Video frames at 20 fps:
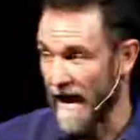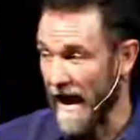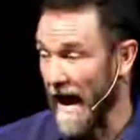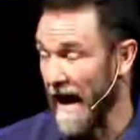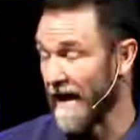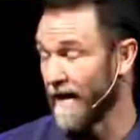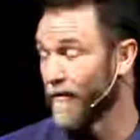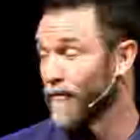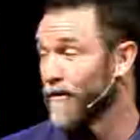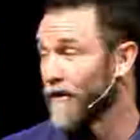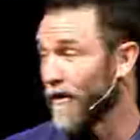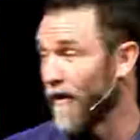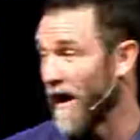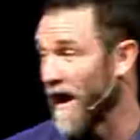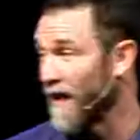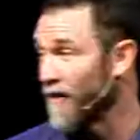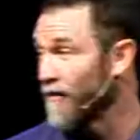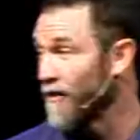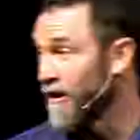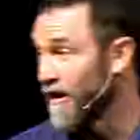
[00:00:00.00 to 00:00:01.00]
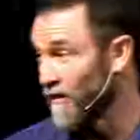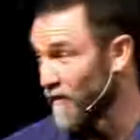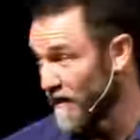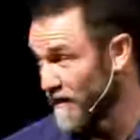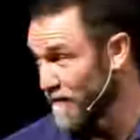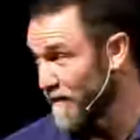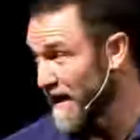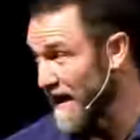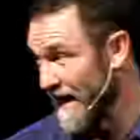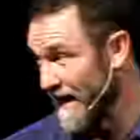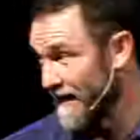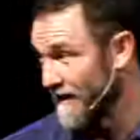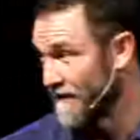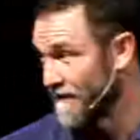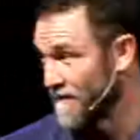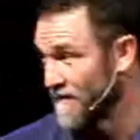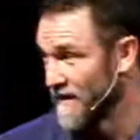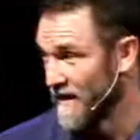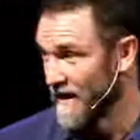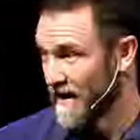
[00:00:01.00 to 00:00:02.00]
I don't know how long went by,
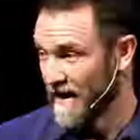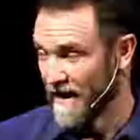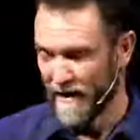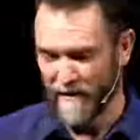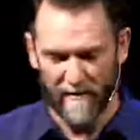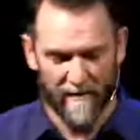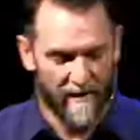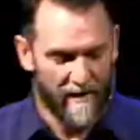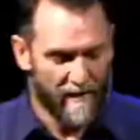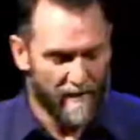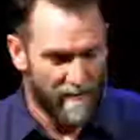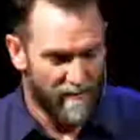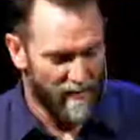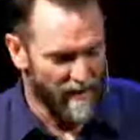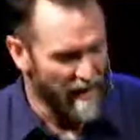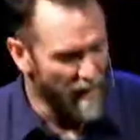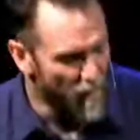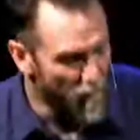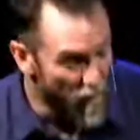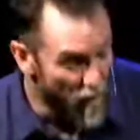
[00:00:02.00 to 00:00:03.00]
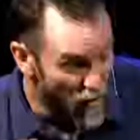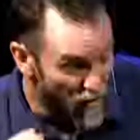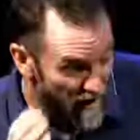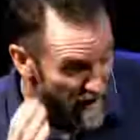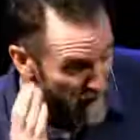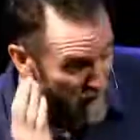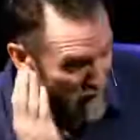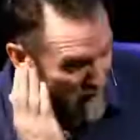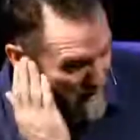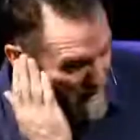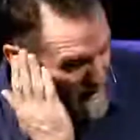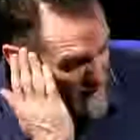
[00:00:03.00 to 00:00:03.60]
but I woke up with